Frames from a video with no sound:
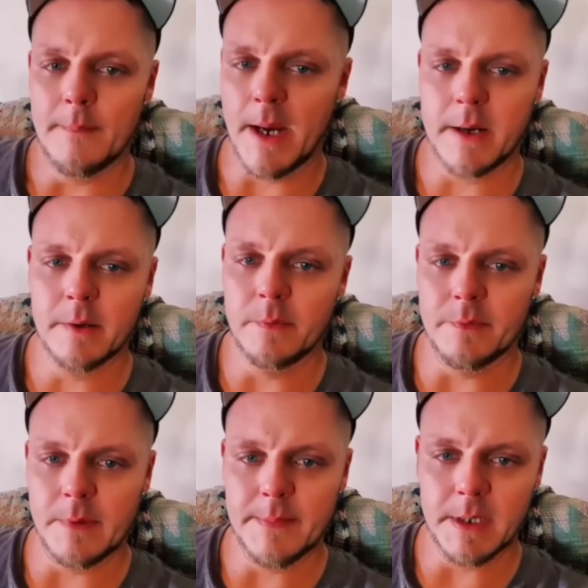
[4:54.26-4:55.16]
not good with
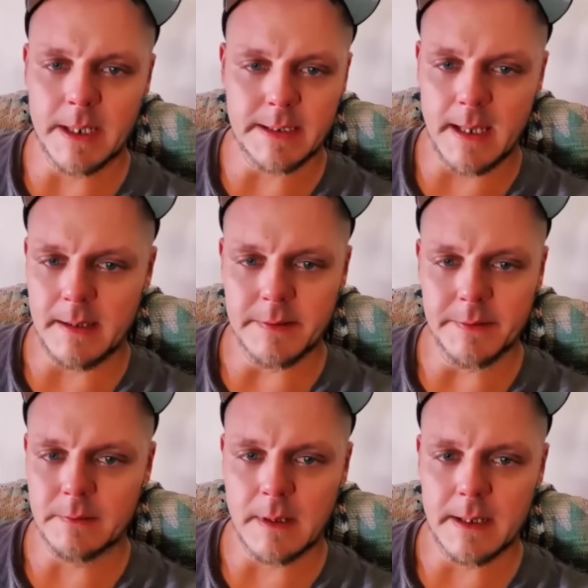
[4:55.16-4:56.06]
women like that,
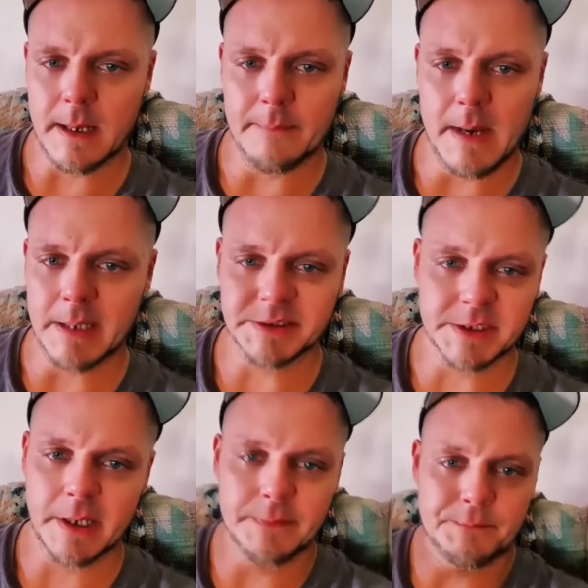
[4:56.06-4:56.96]
dude. Like, I'm not a
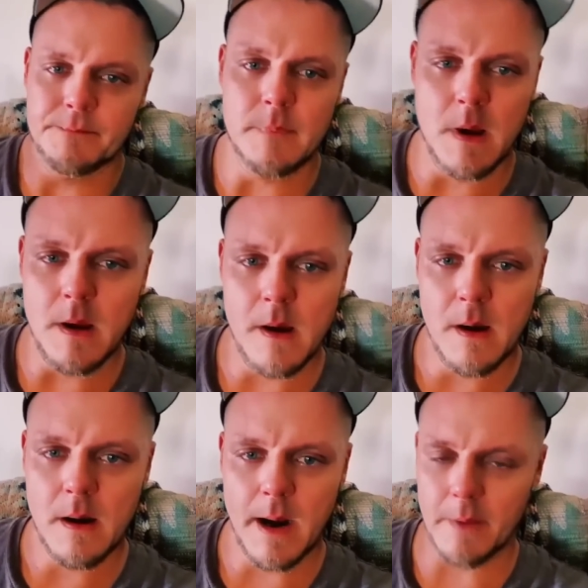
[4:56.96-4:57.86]
stud.
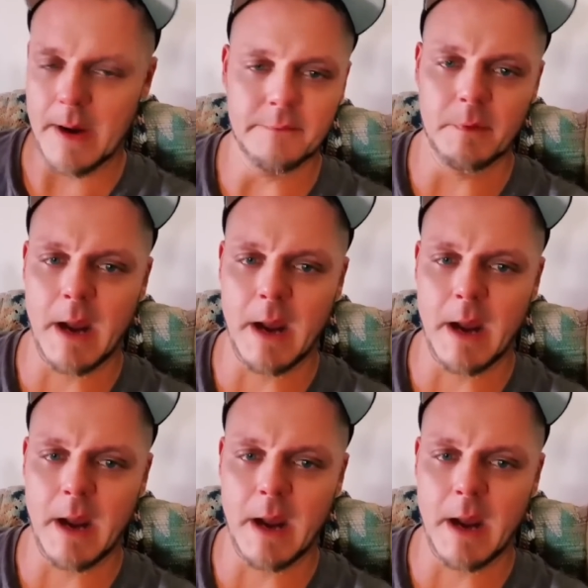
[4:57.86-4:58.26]
I don't have no